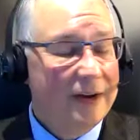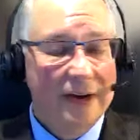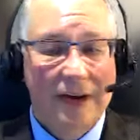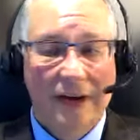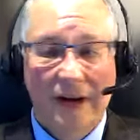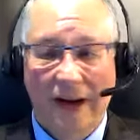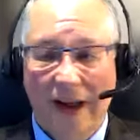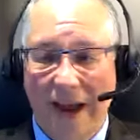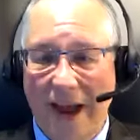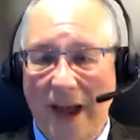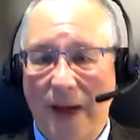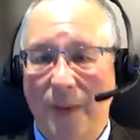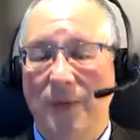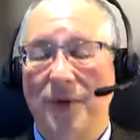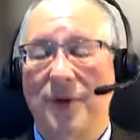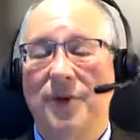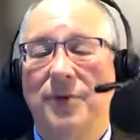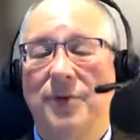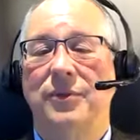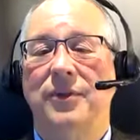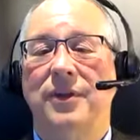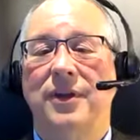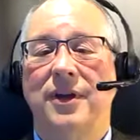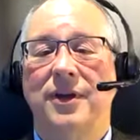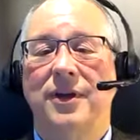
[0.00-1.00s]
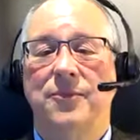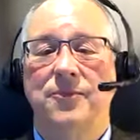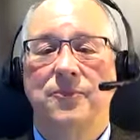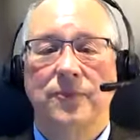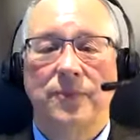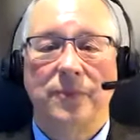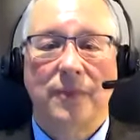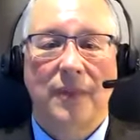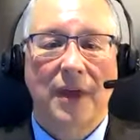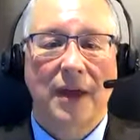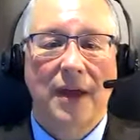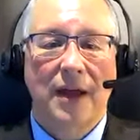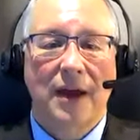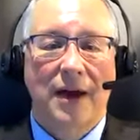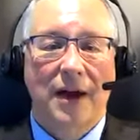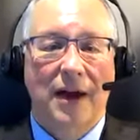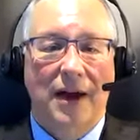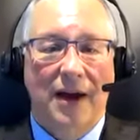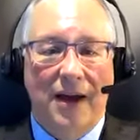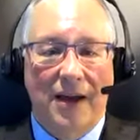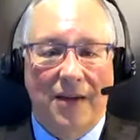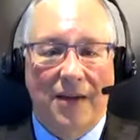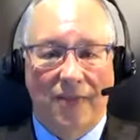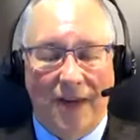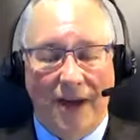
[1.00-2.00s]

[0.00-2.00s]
amicably. And